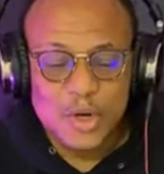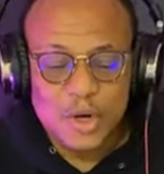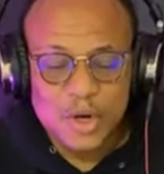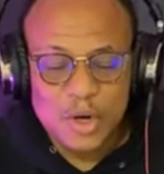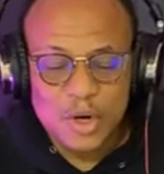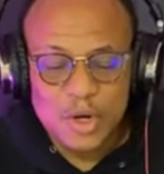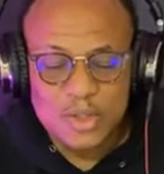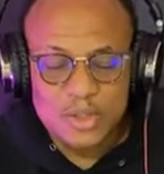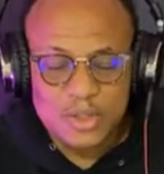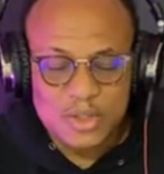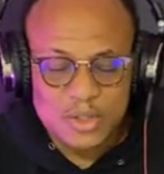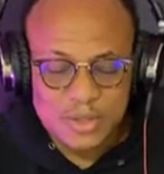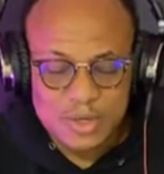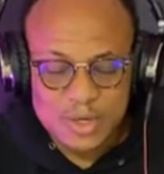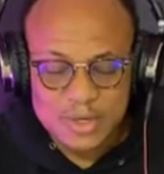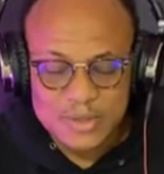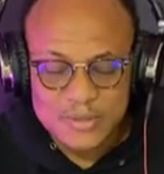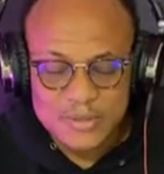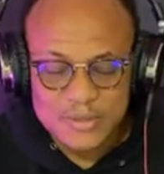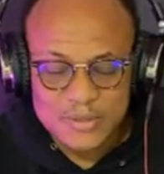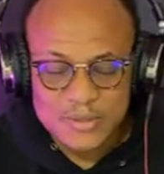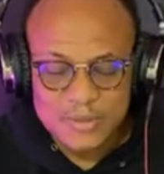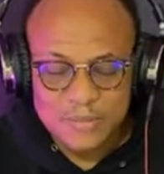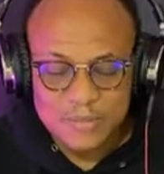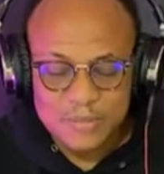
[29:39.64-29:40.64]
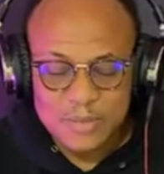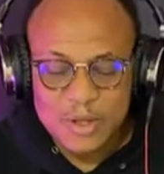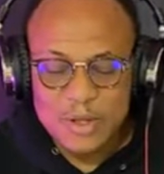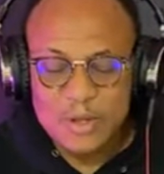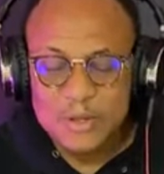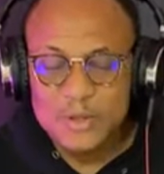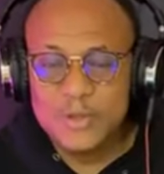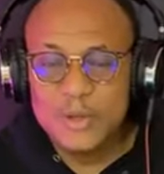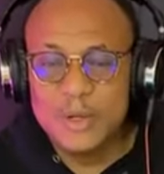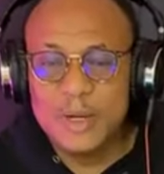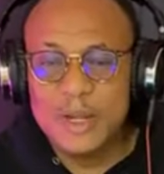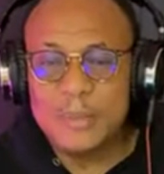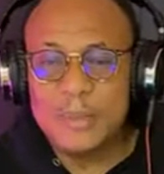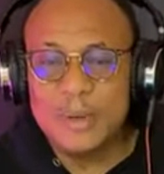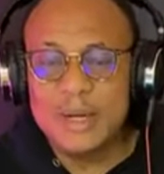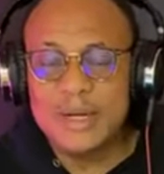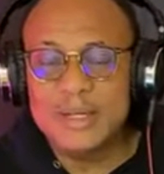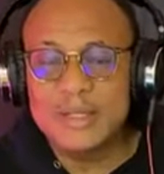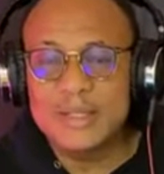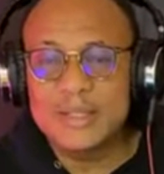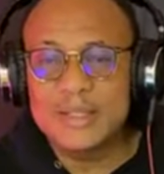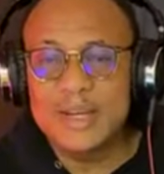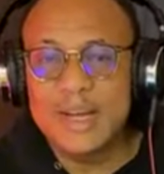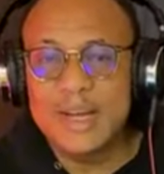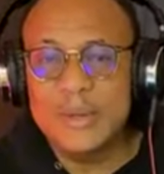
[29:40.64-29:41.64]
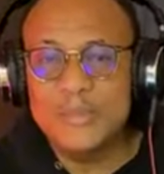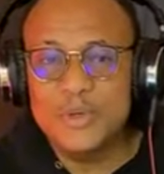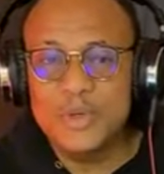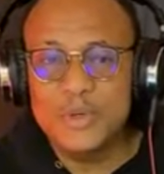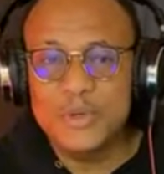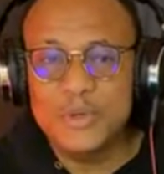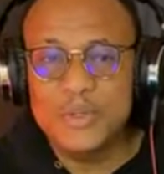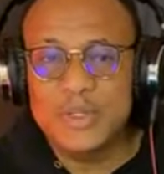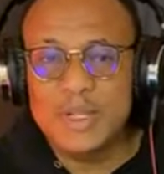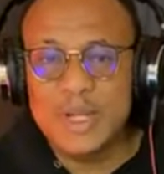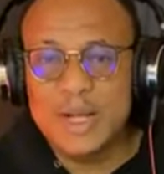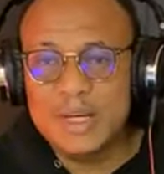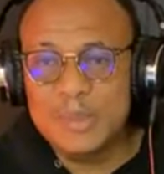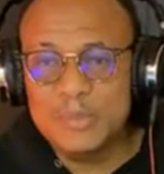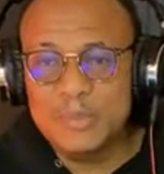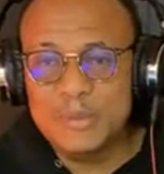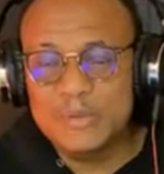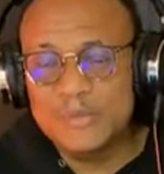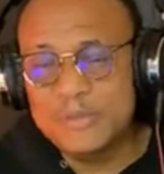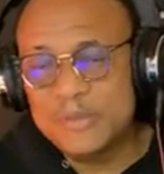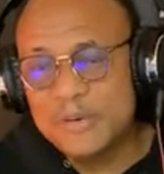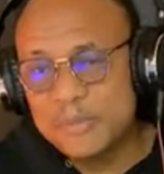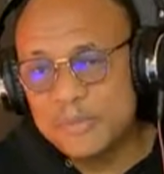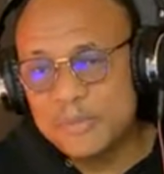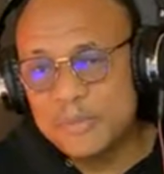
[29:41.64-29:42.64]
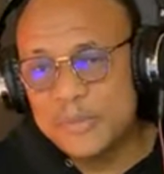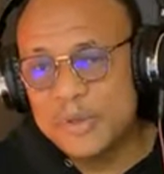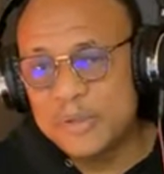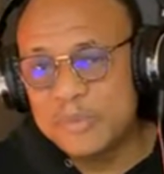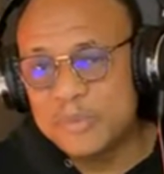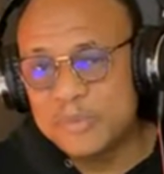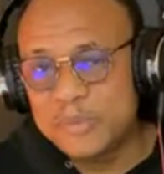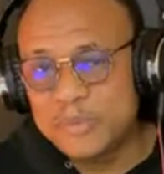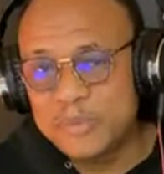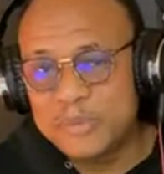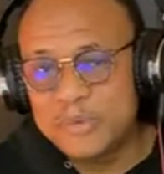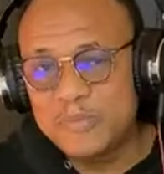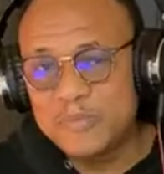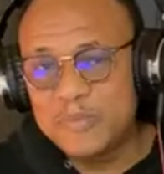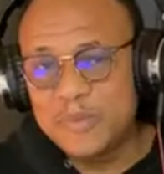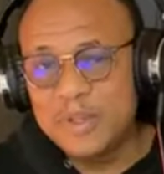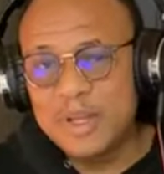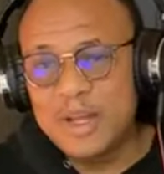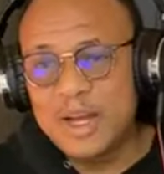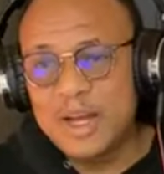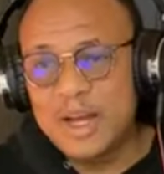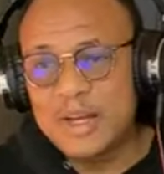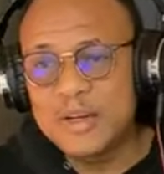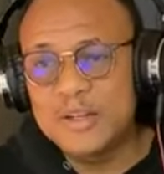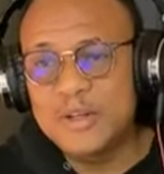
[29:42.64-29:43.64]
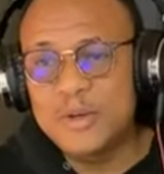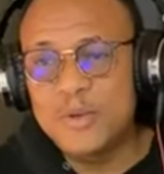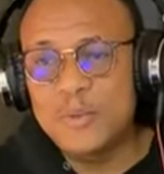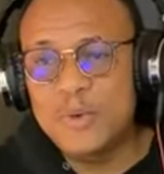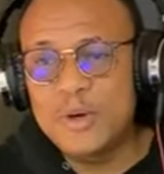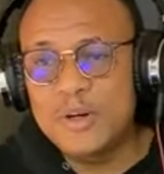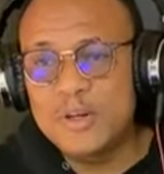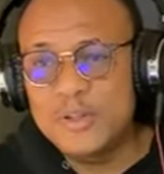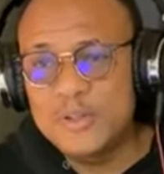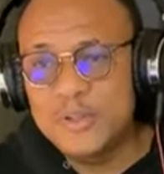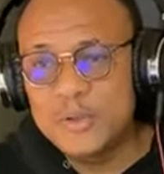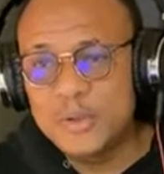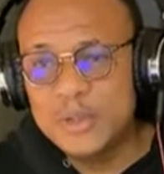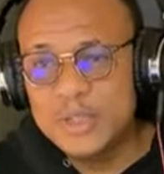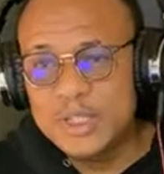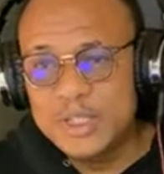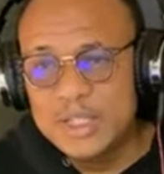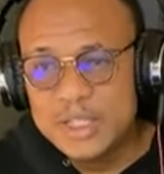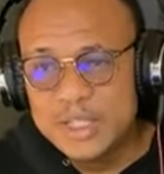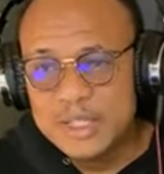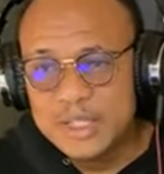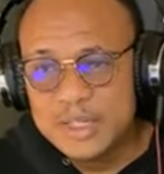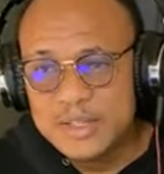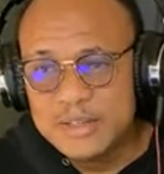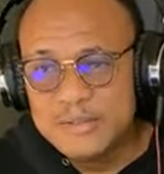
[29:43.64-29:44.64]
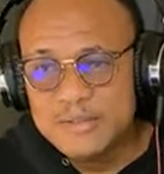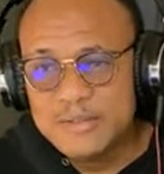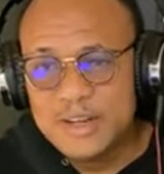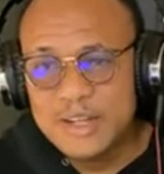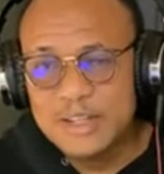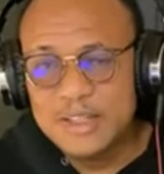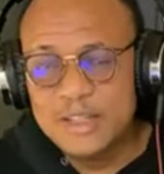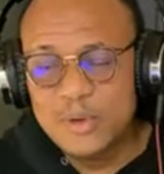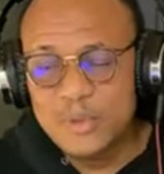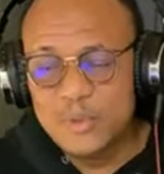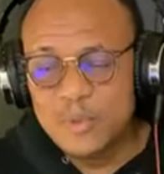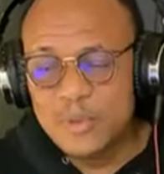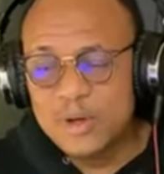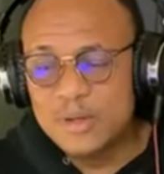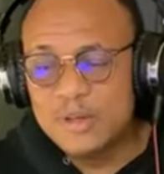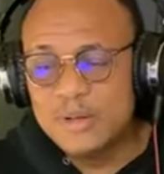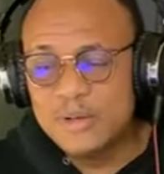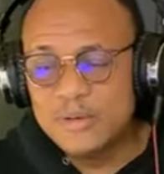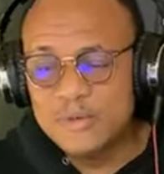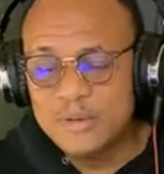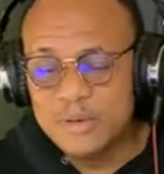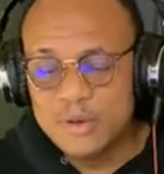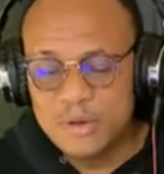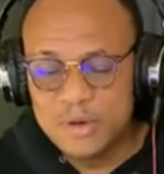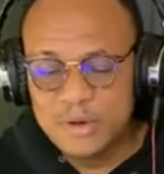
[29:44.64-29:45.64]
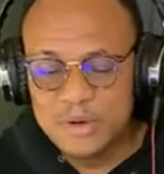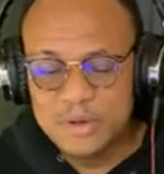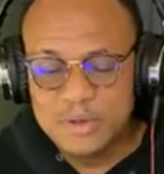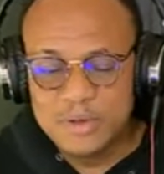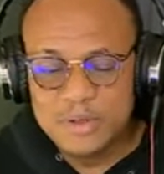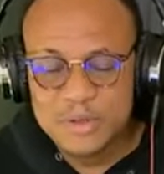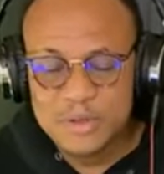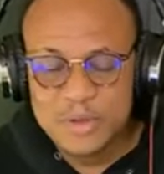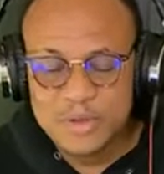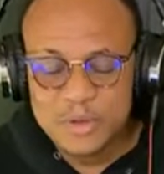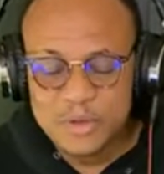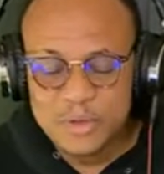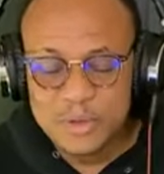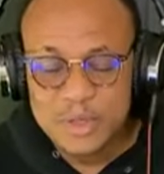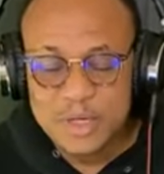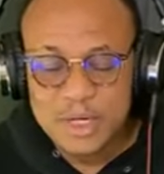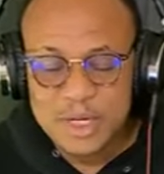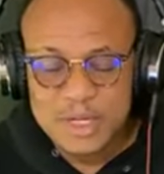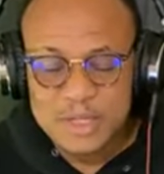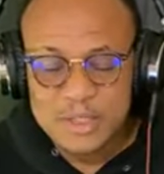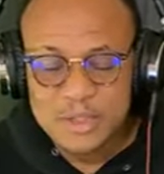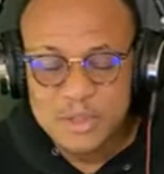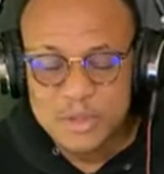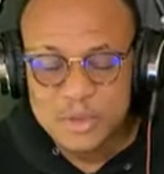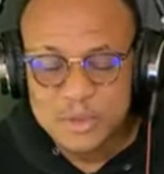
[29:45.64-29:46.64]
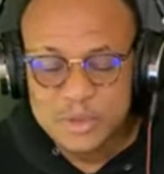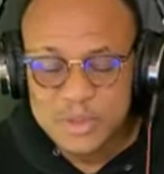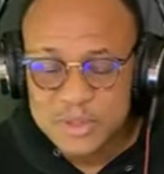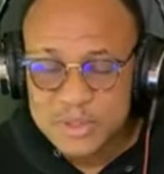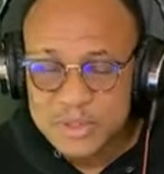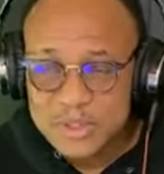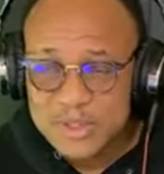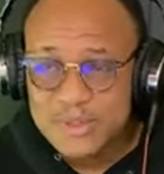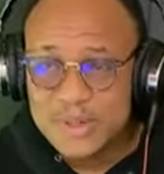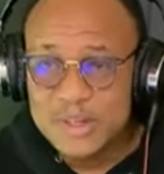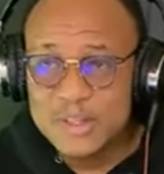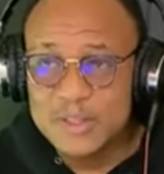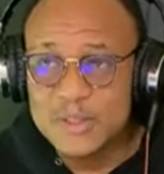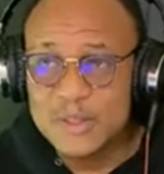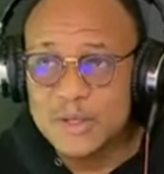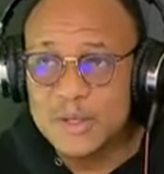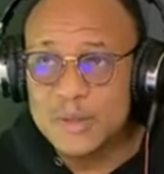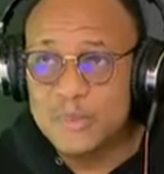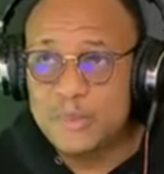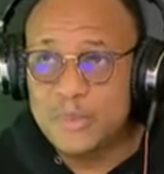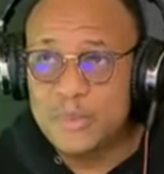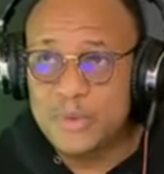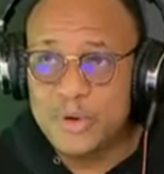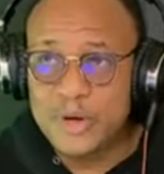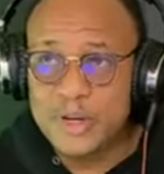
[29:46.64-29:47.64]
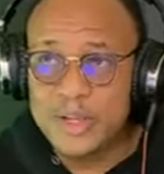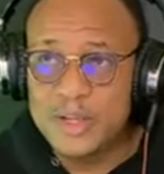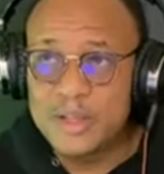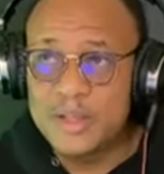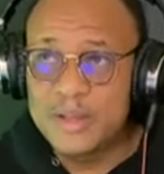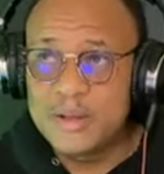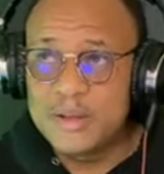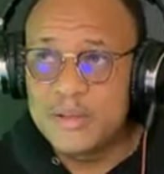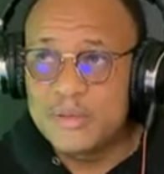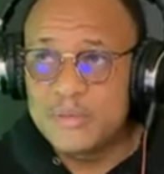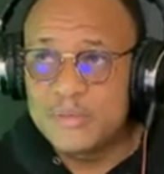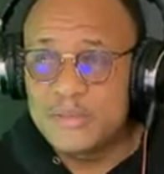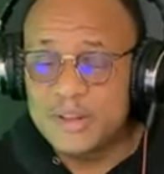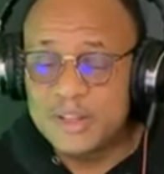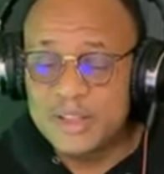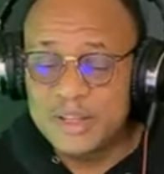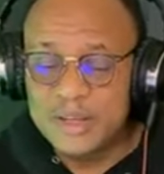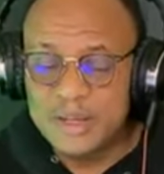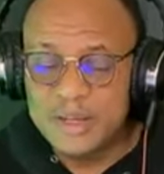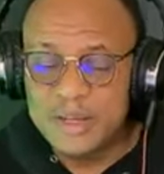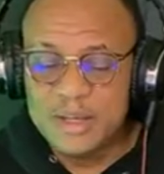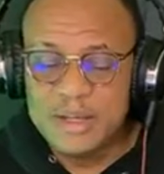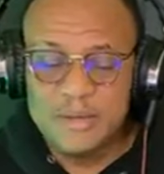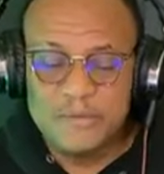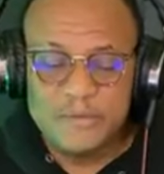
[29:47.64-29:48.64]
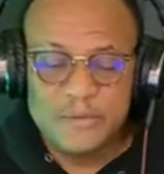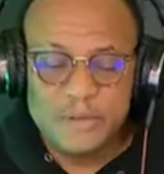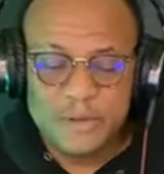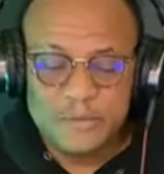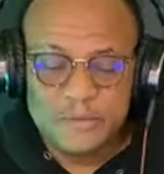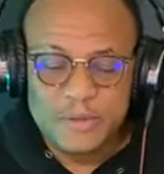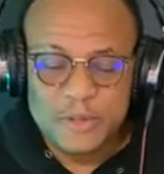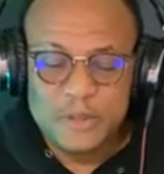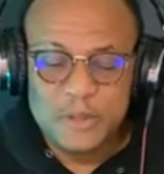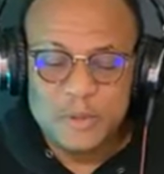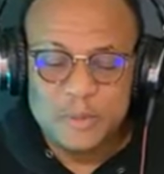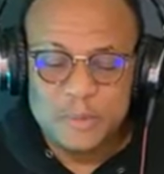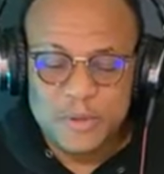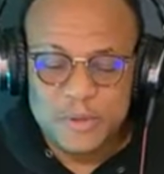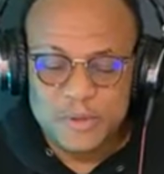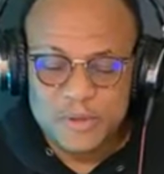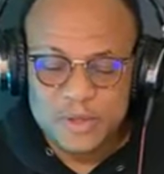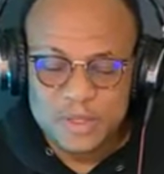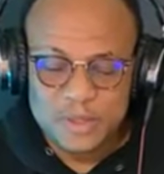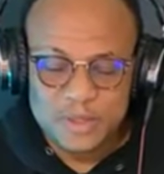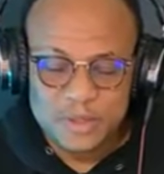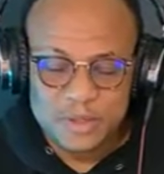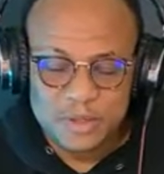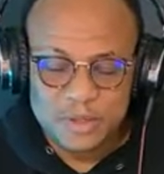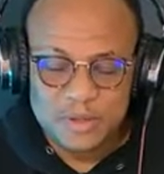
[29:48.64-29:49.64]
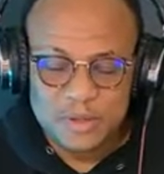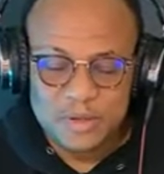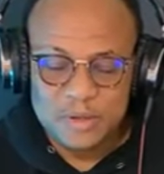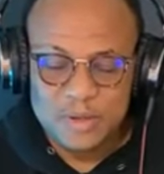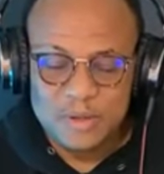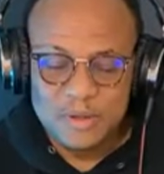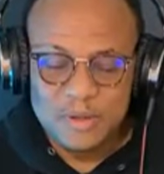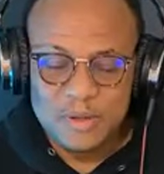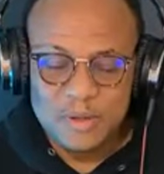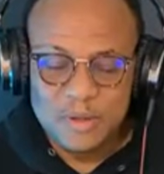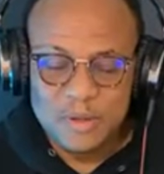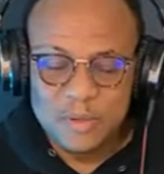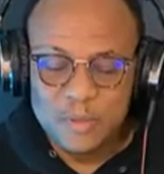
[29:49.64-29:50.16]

your utterance so that by the time you stand before people and you want to deliver the word of God, you need to seriously pray for the gift of inspiration,